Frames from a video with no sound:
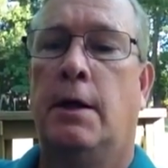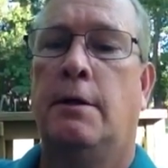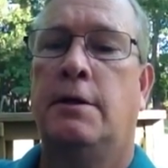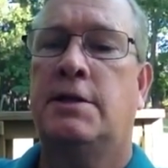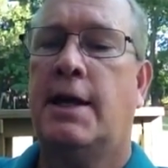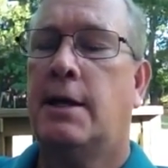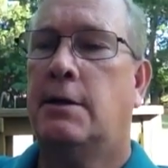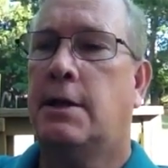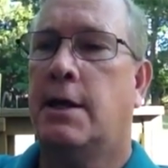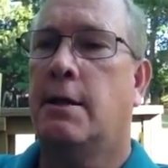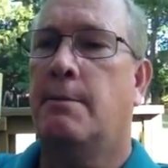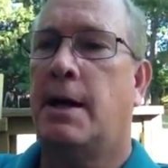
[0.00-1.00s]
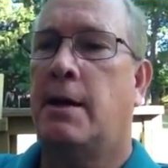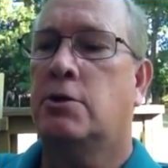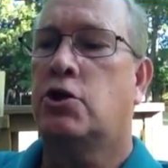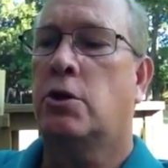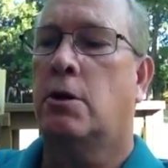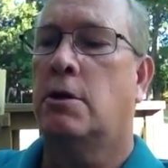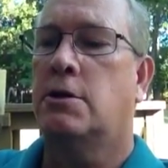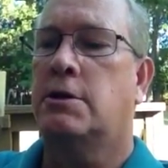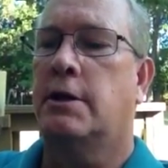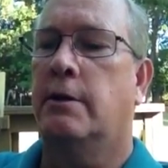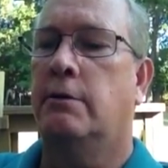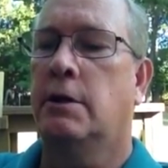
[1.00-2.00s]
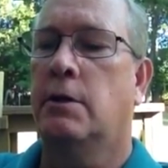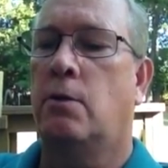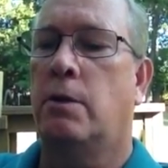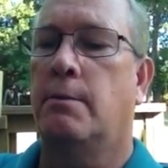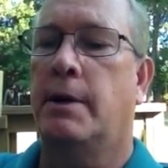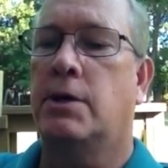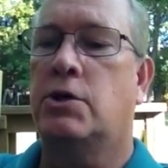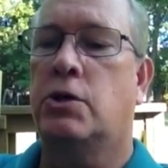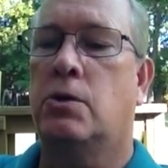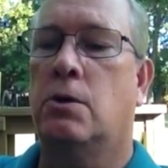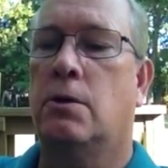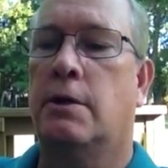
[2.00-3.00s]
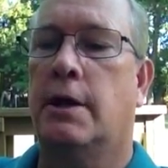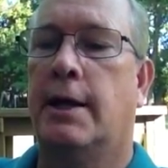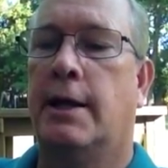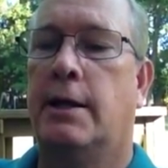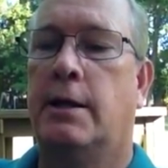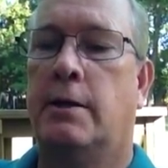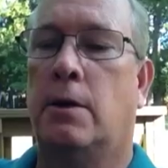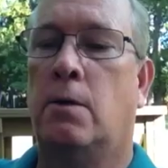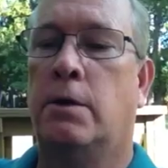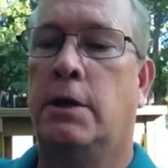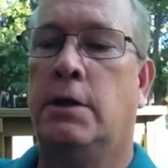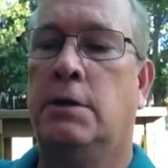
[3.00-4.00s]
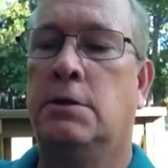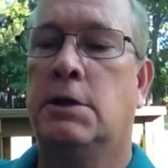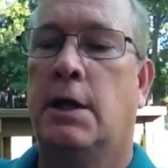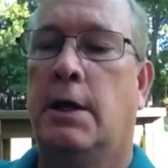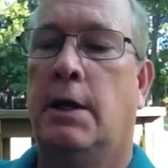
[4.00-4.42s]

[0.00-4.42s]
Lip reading: The second thing about charts that I really want to make sure that I hit on is